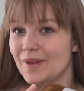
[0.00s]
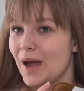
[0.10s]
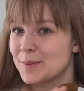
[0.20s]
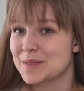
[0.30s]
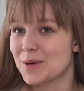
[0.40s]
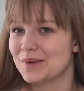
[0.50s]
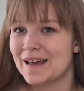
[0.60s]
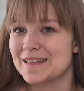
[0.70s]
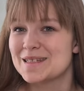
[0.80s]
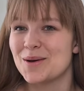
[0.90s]
I'm so
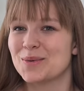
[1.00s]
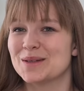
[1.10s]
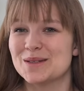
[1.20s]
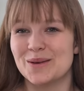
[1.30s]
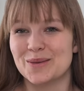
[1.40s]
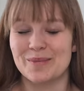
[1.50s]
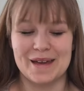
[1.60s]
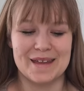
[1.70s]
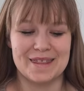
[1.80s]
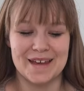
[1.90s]
glad someone told
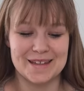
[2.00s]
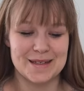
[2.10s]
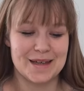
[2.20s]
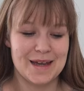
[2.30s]
me that